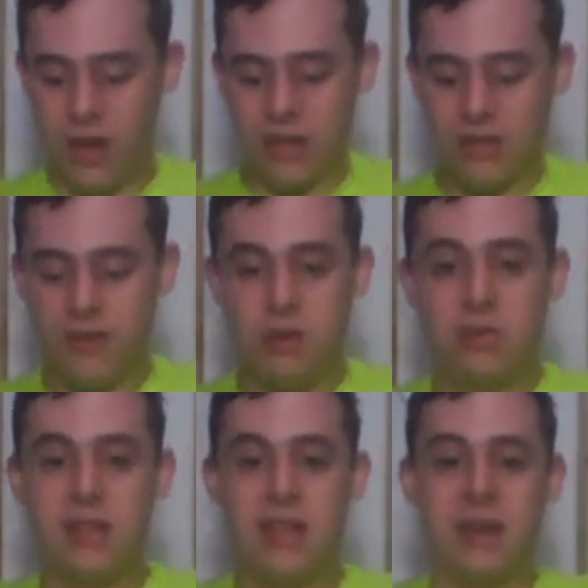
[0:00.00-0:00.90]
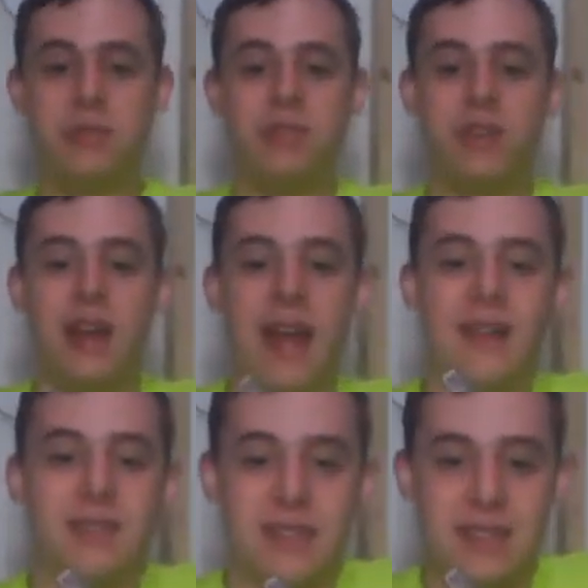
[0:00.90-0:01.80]
because if you use a table you're going to
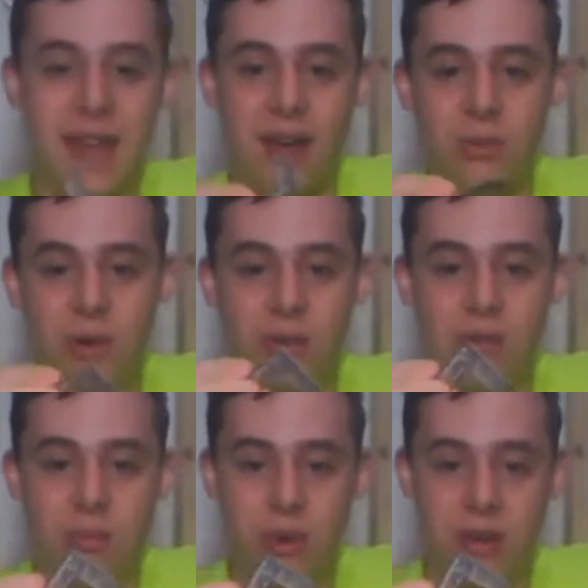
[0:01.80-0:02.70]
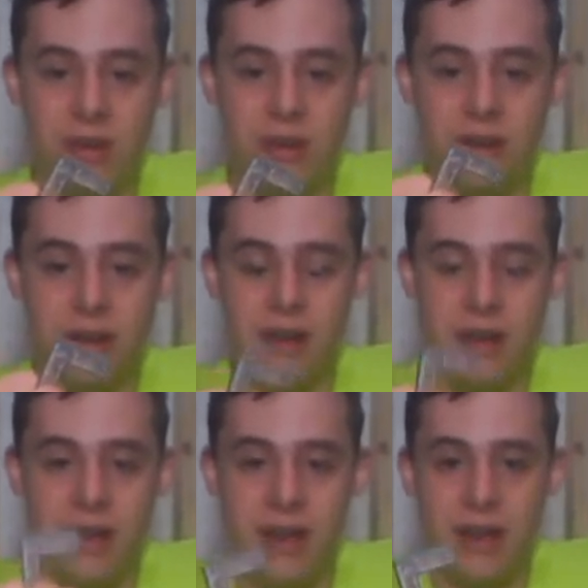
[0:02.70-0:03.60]
have to set where you're putting your
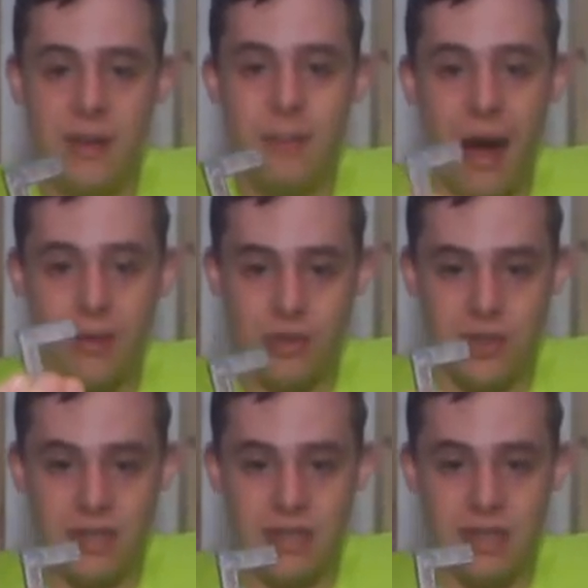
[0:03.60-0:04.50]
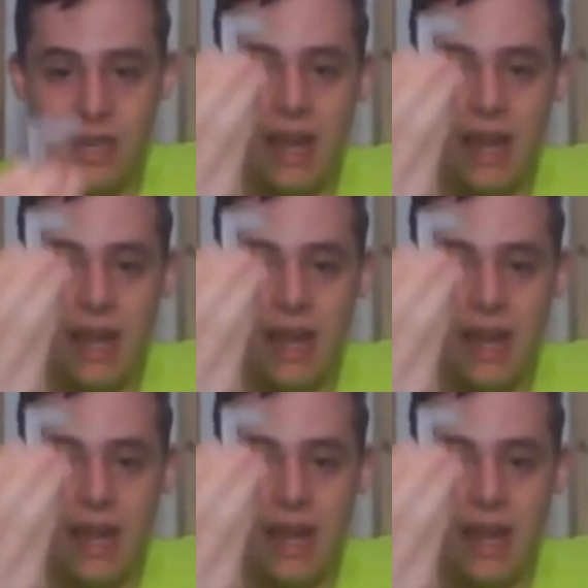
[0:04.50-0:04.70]
boundaries.